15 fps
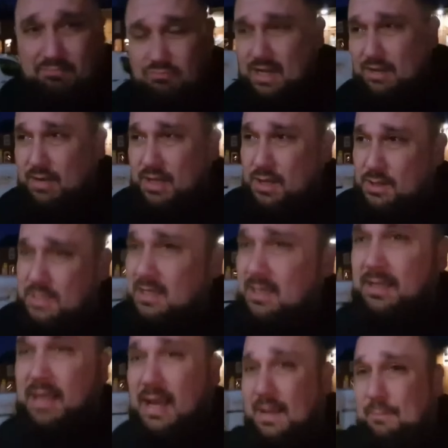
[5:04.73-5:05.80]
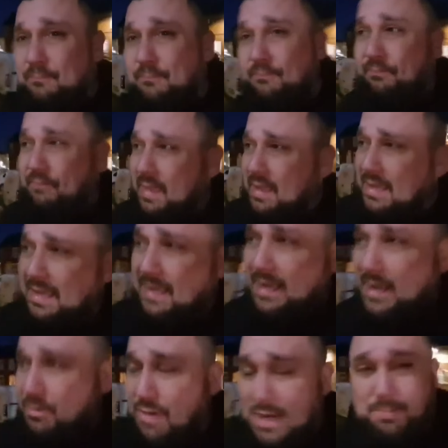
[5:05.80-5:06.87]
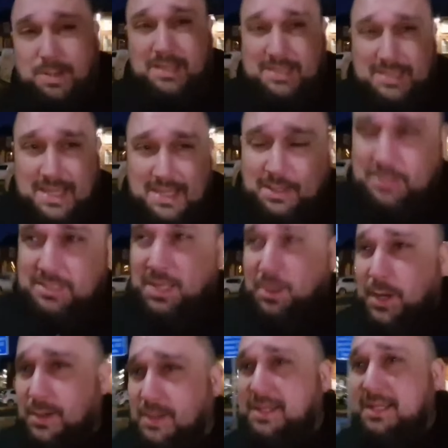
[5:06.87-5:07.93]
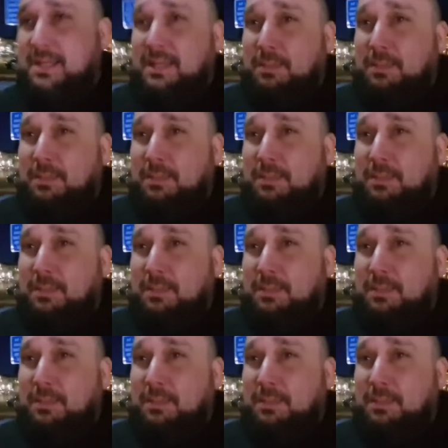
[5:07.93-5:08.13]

Really, really good. Really pleased to see it doing so well.